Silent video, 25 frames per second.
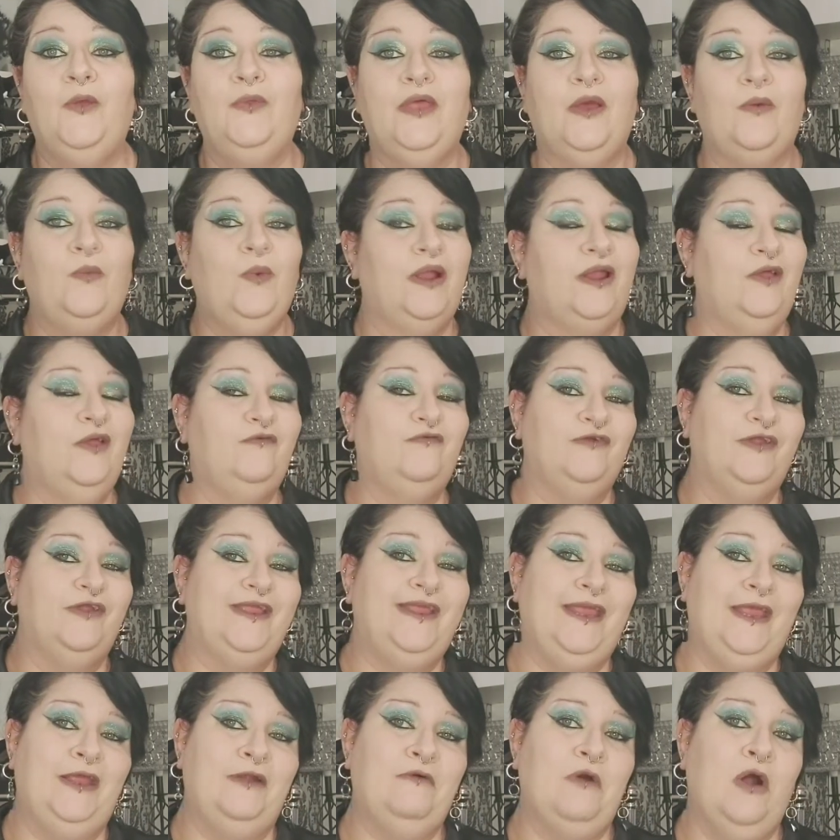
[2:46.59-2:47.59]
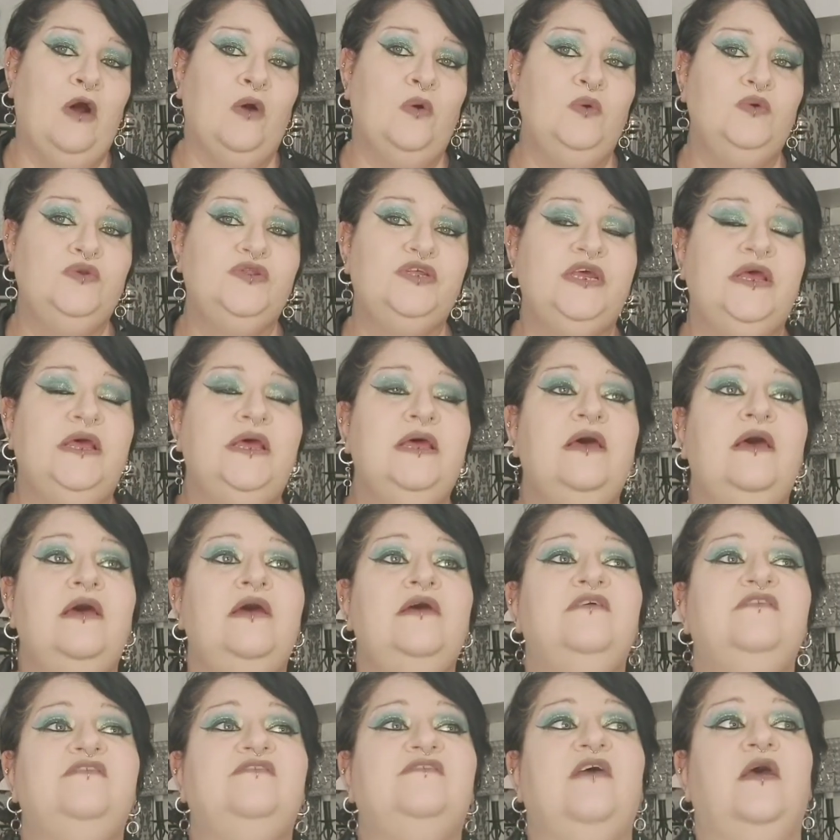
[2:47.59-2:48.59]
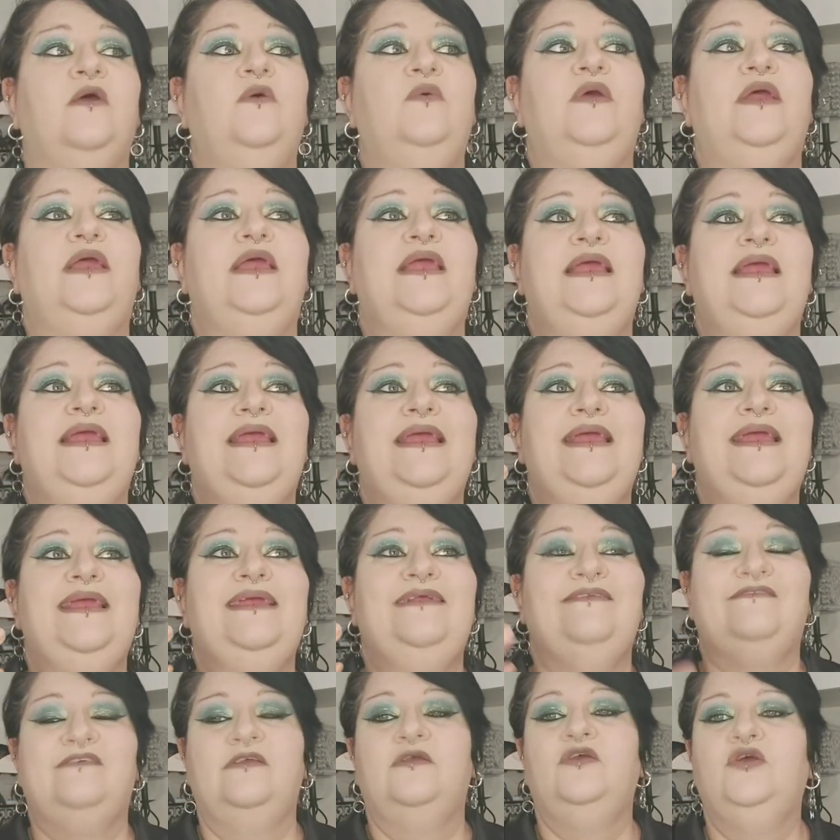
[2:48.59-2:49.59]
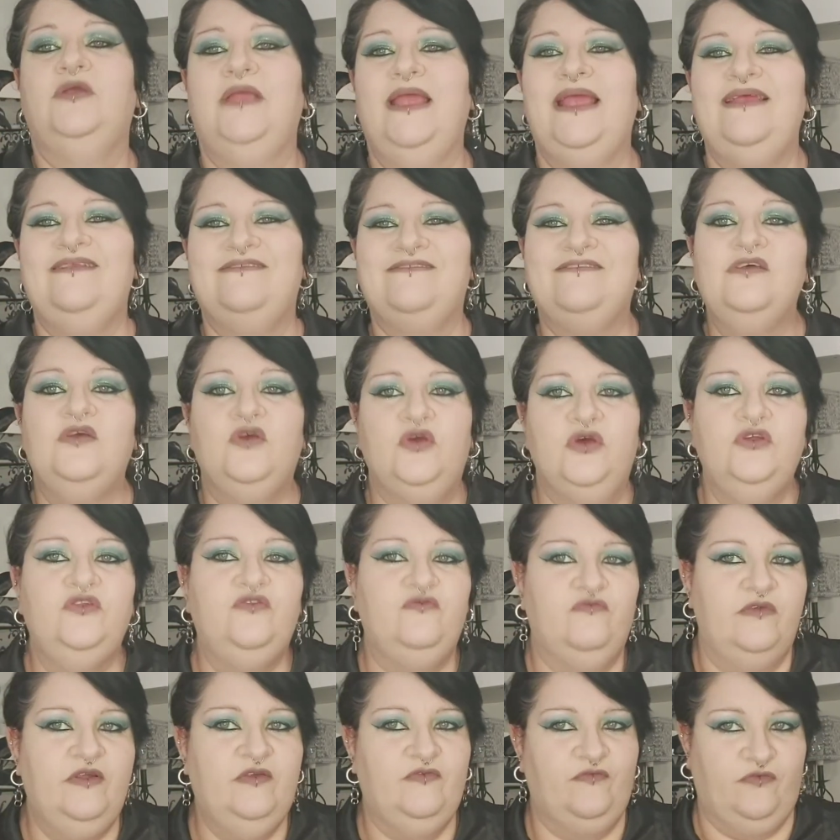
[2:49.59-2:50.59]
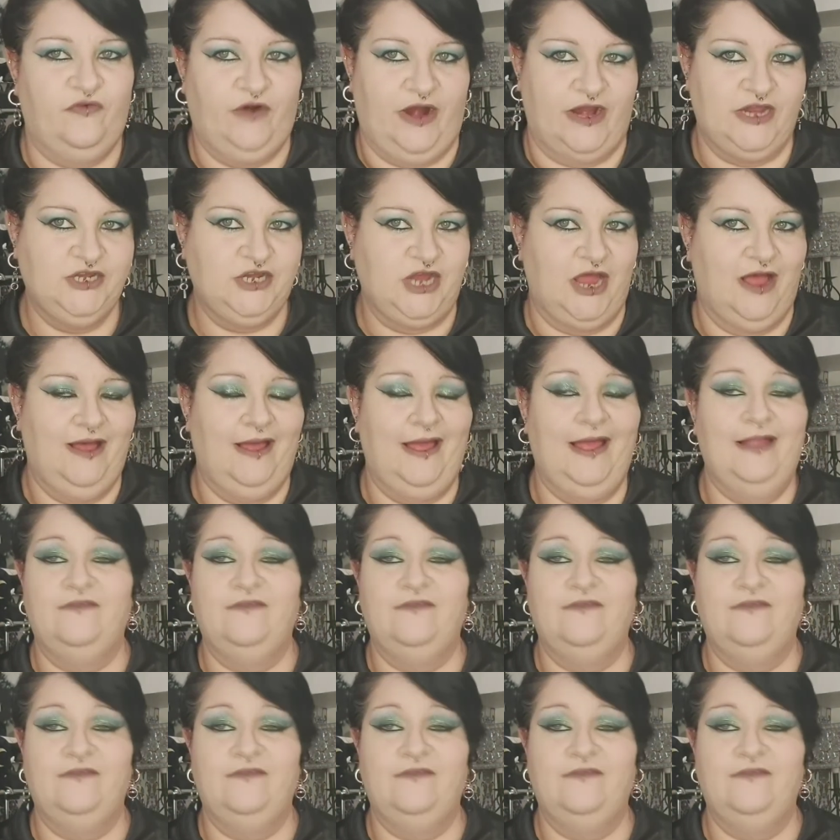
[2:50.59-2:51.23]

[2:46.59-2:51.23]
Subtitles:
They're well over a year old, so it's a good refresher.